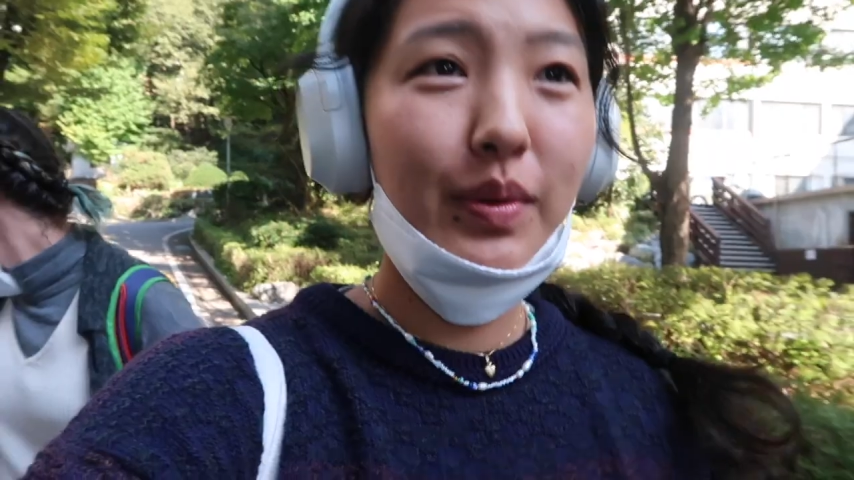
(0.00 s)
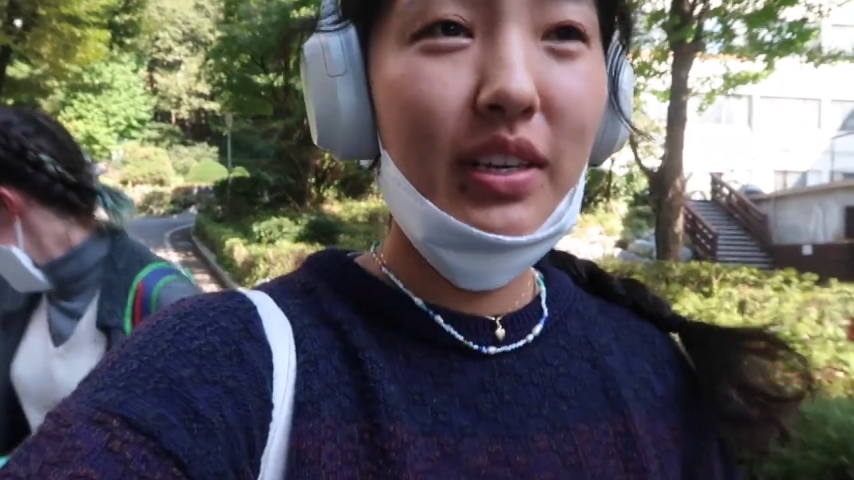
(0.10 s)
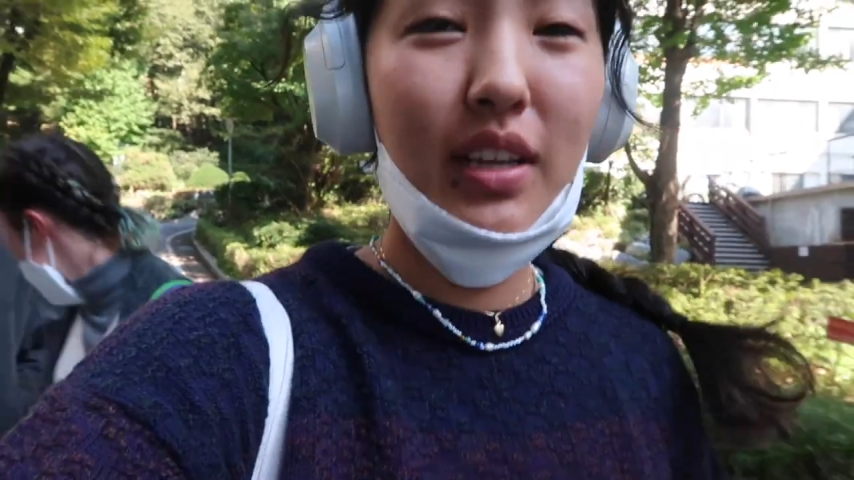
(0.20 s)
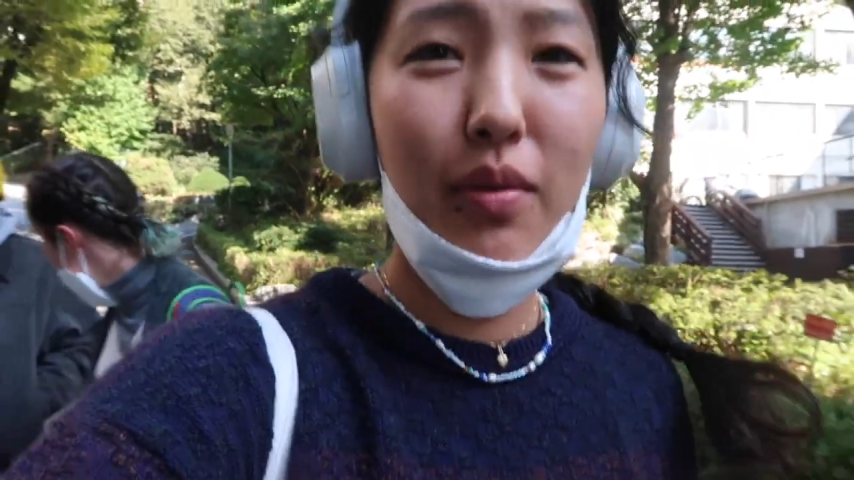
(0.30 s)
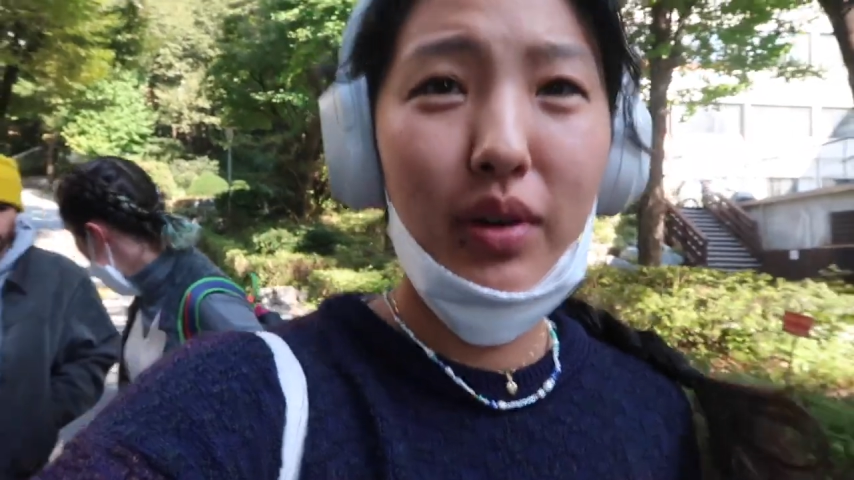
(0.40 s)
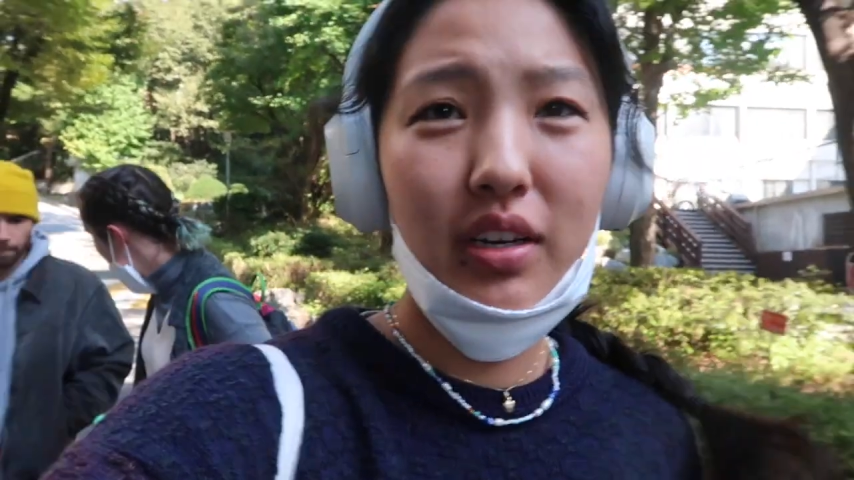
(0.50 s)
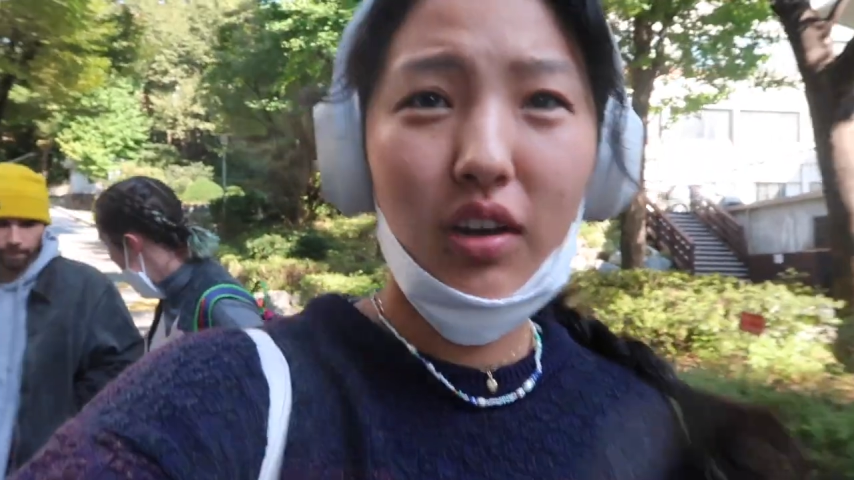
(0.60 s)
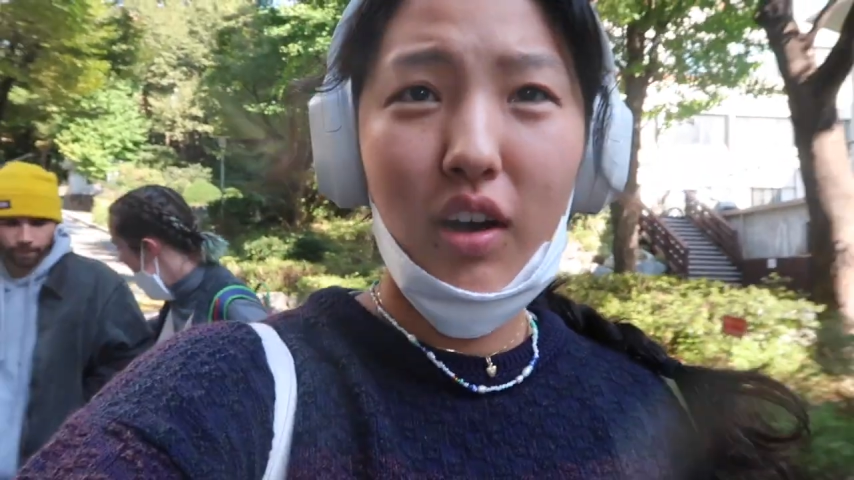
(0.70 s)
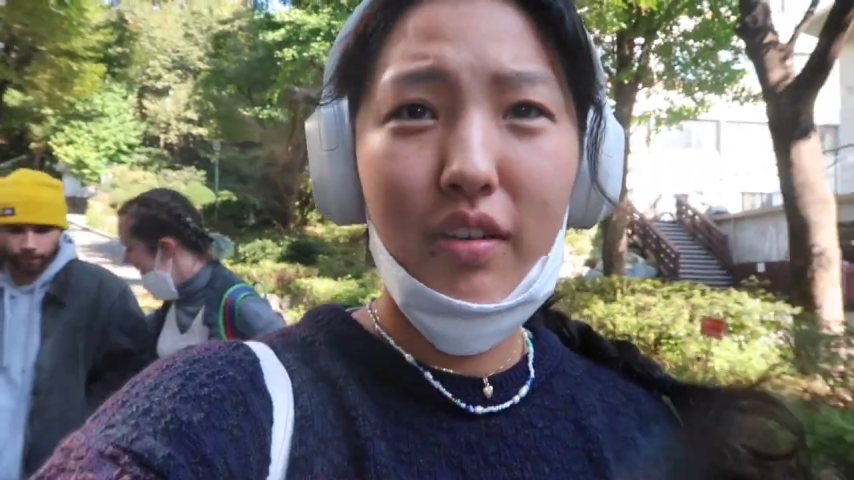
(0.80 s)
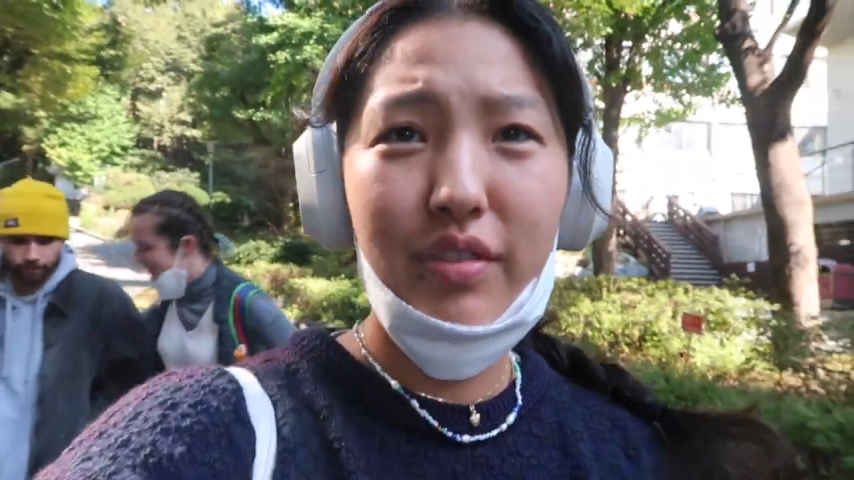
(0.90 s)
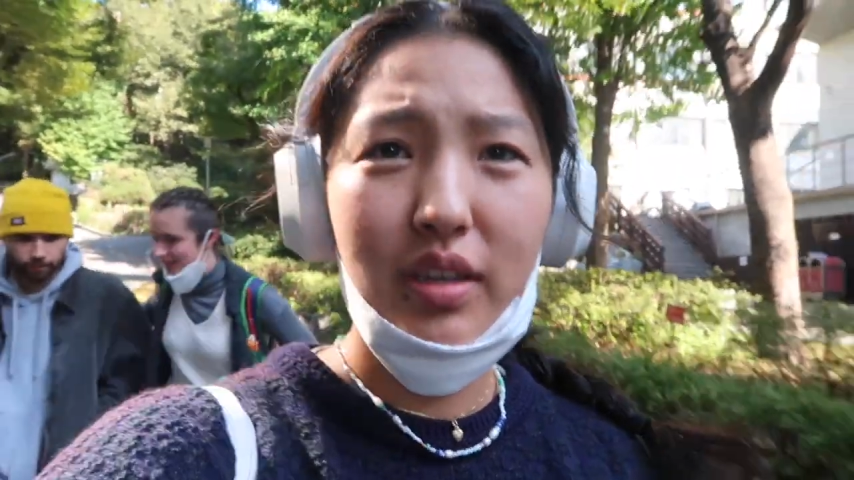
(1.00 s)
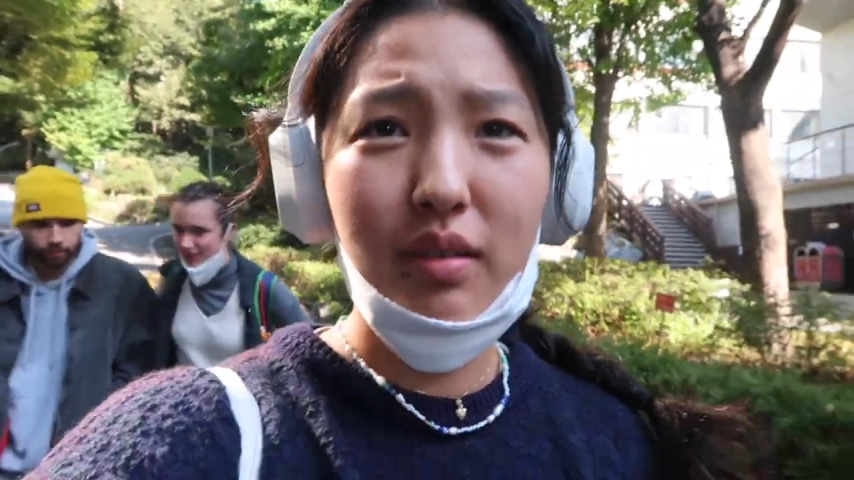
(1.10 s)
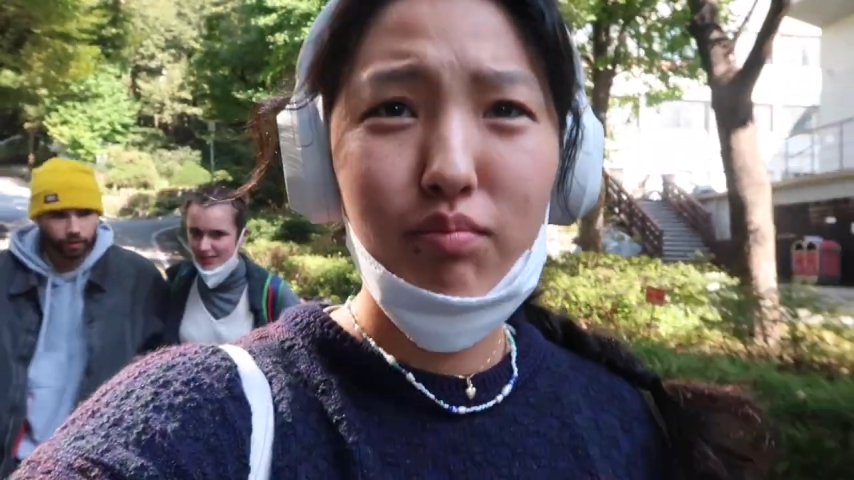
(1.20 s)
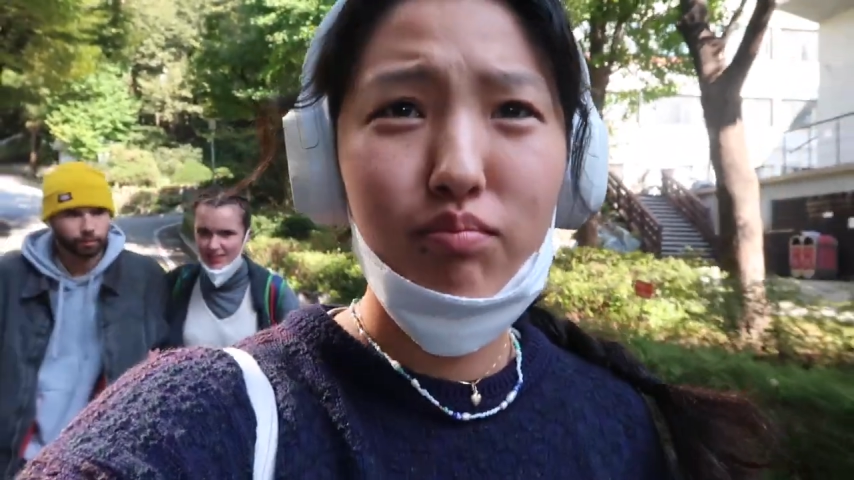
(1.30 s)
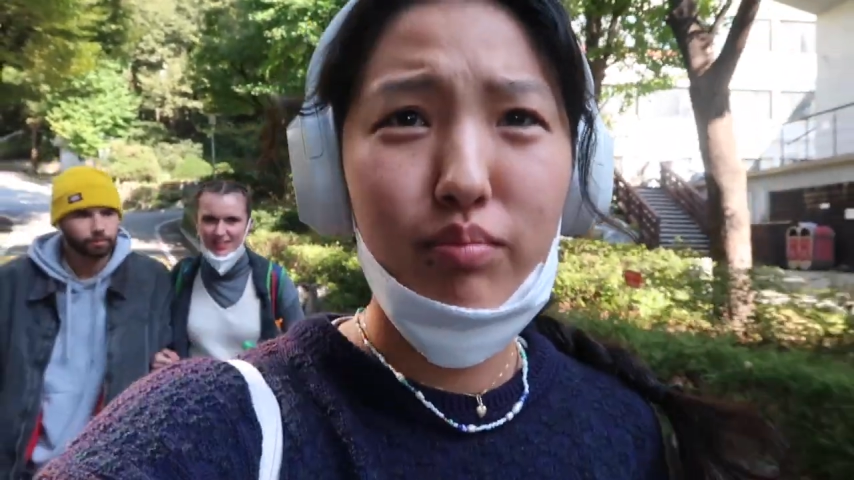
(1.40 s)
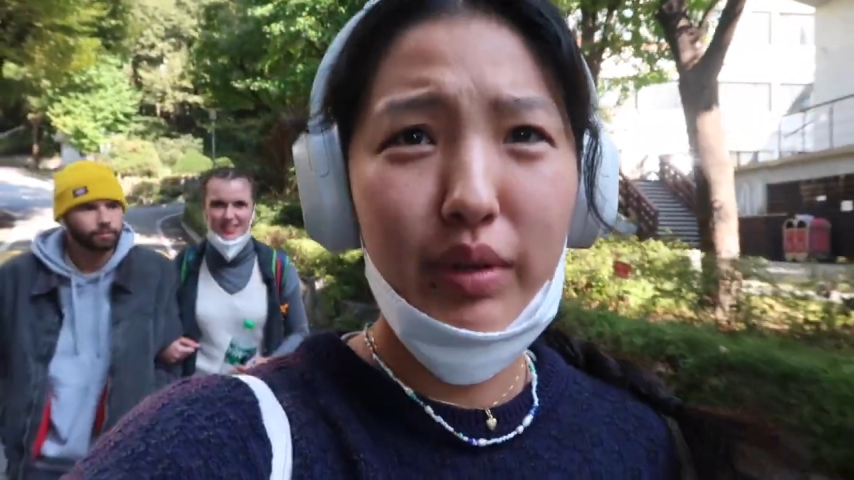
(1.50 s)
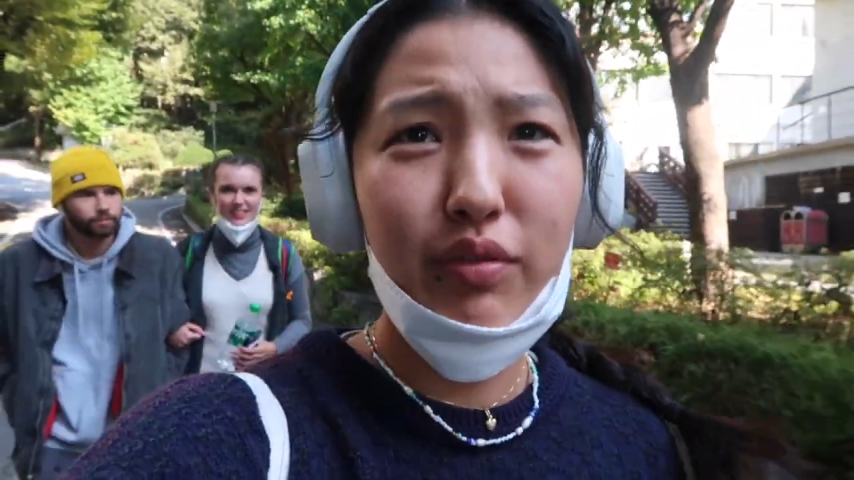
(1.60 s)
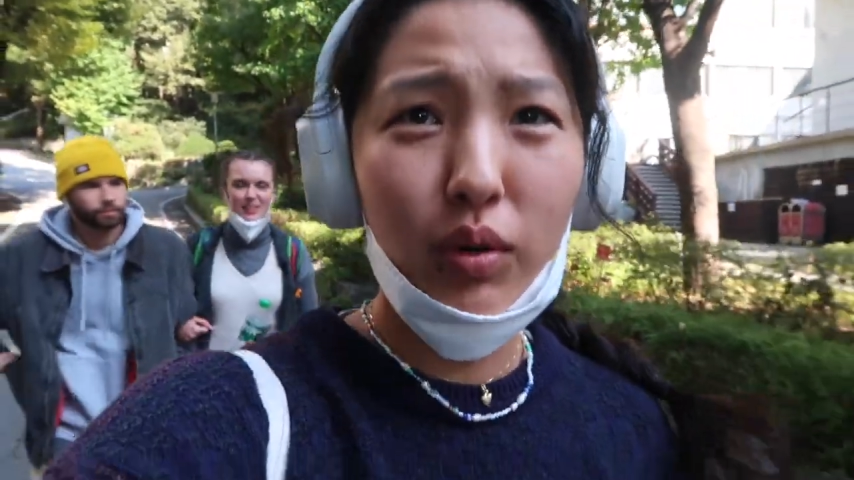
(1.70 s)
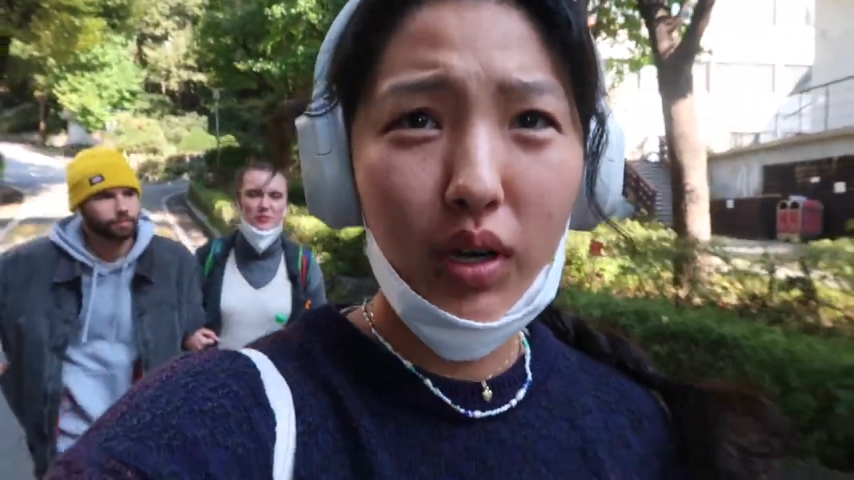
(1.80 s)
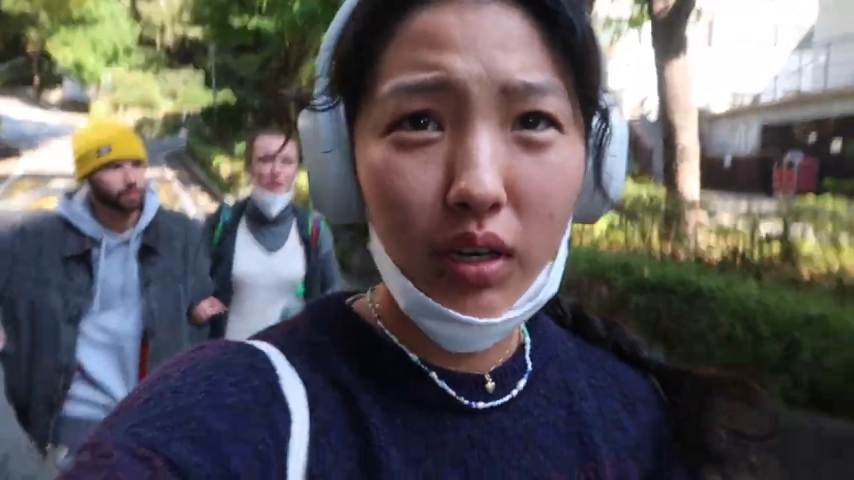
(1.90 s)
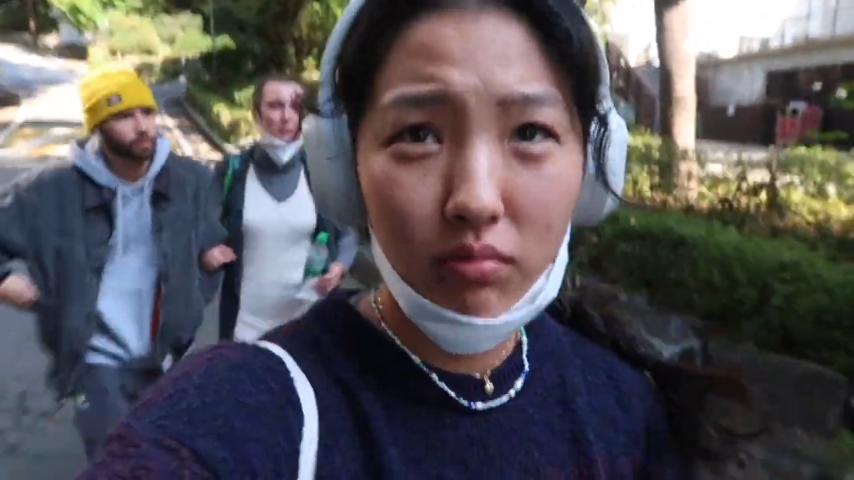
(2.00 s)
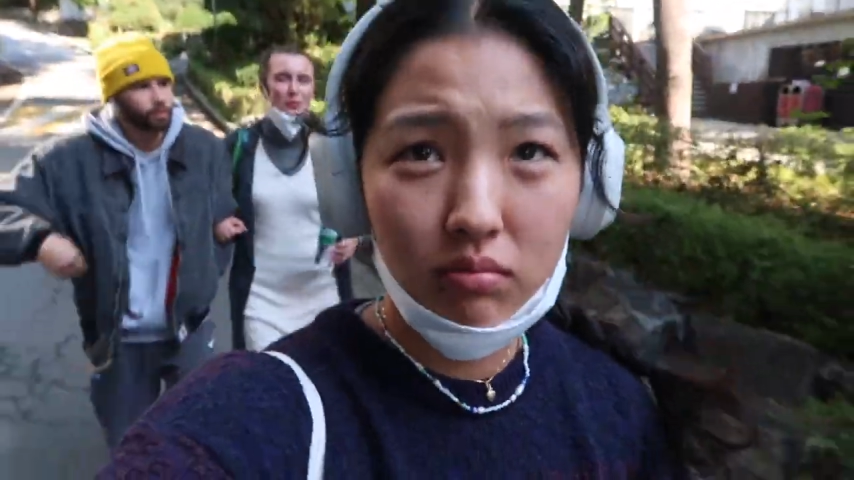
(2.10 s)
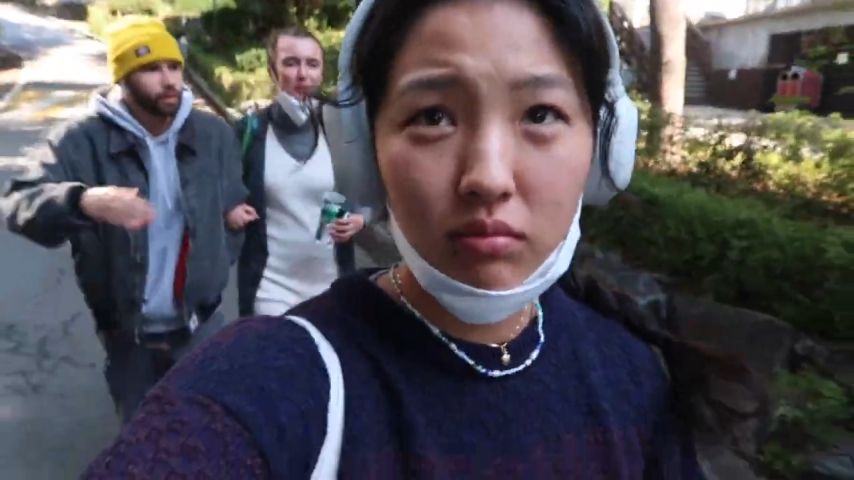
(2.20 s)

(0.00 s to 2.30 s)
because I wanted coffee before.